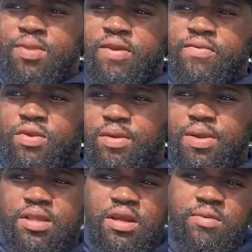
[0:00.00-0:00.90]
even though they
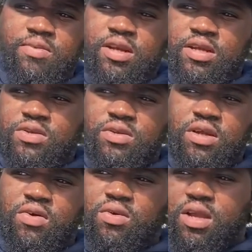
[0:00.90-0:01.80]
made the upgrades on their
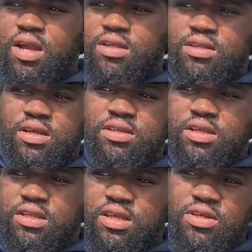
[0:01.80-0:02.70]
O-line and things of
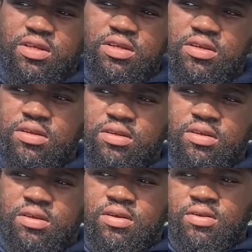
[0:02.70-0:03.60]
that nature,
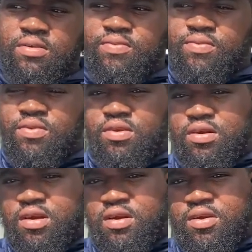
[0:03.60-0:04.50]

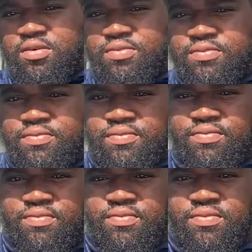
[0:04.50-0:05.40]

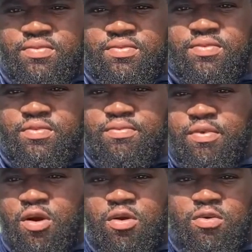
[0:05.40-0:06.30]

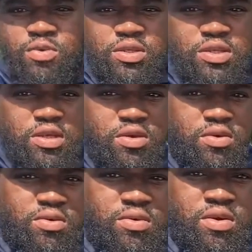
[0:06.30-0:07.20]
Mahomes was
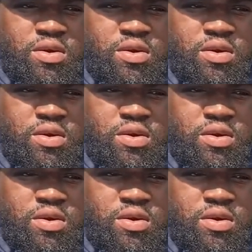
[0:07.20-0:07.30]
still